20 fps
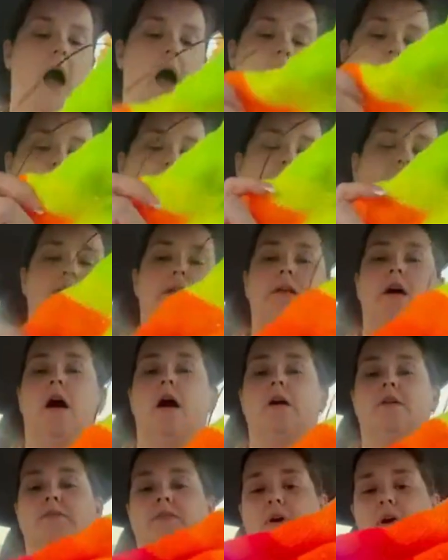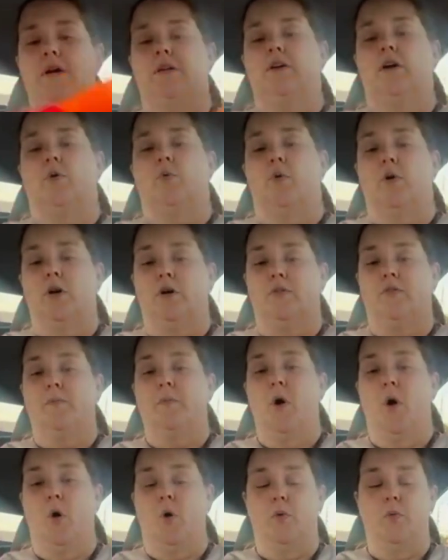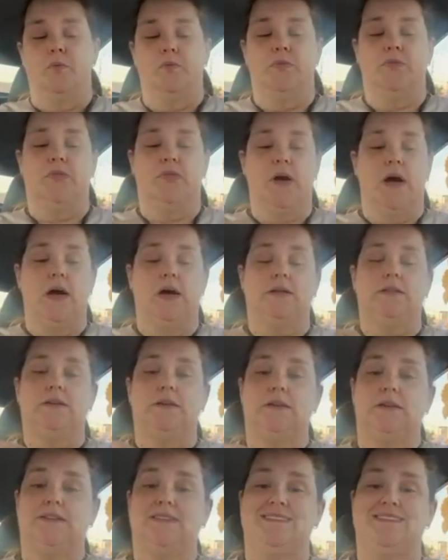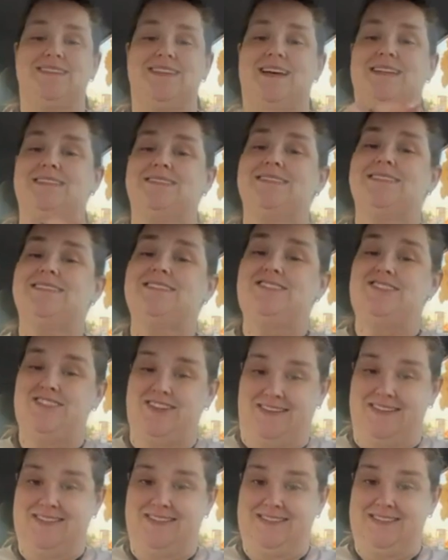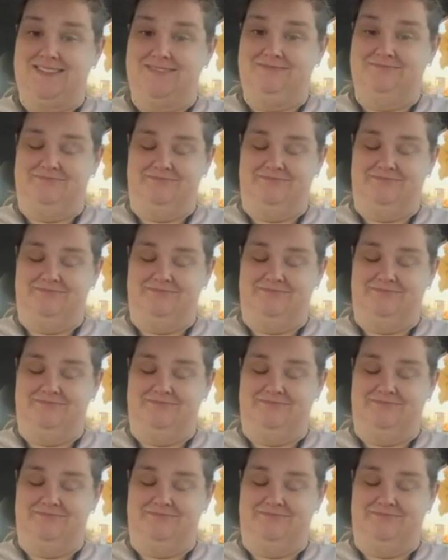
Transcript: I cannot find a work from home that is legit.